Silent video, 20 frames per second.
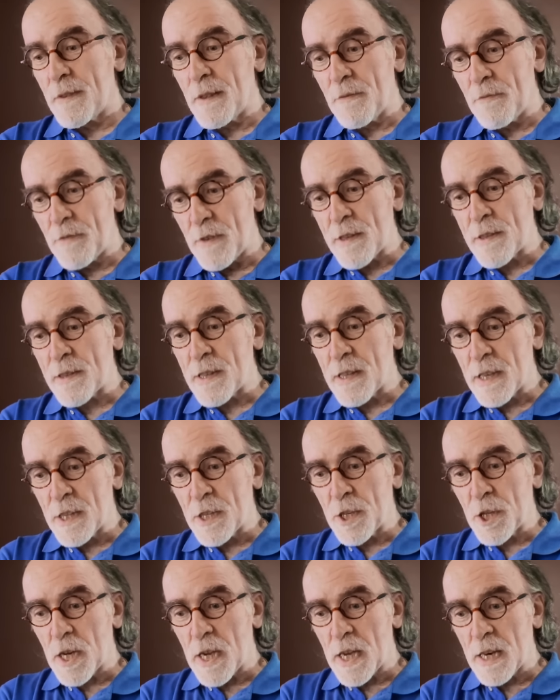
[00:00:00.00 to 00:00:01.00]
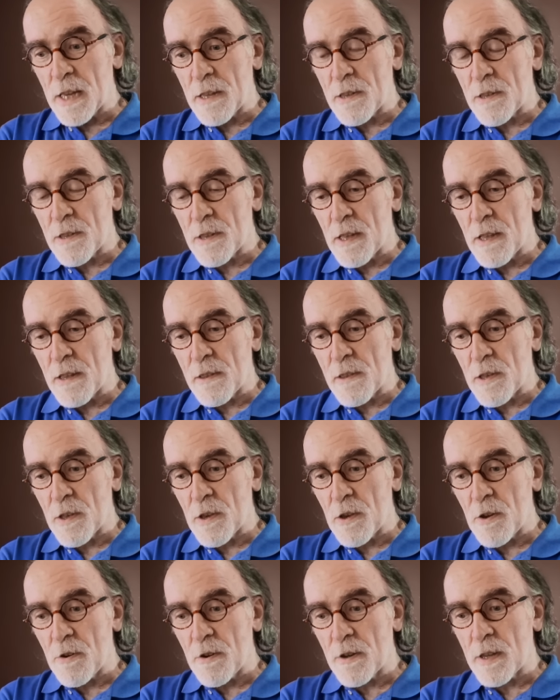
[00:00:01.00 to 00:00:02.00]
investing in Chinese st-
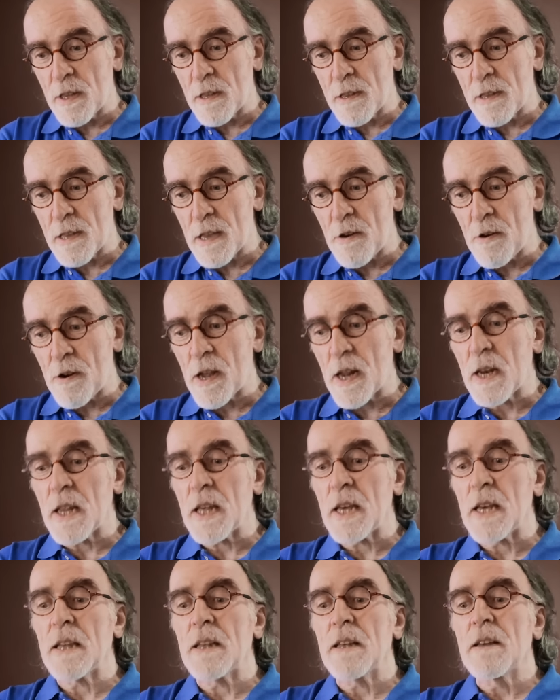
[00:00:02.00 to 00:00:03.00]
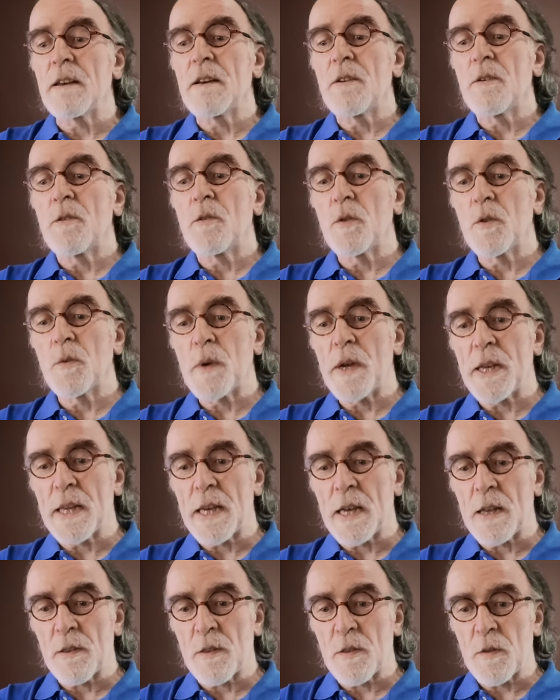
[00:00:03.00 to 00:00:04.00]
securities directly all the way
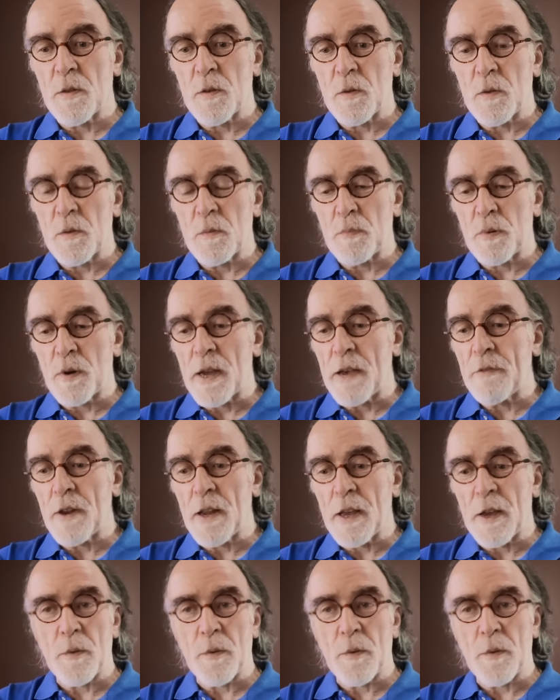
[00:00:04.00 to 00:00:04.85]
down to private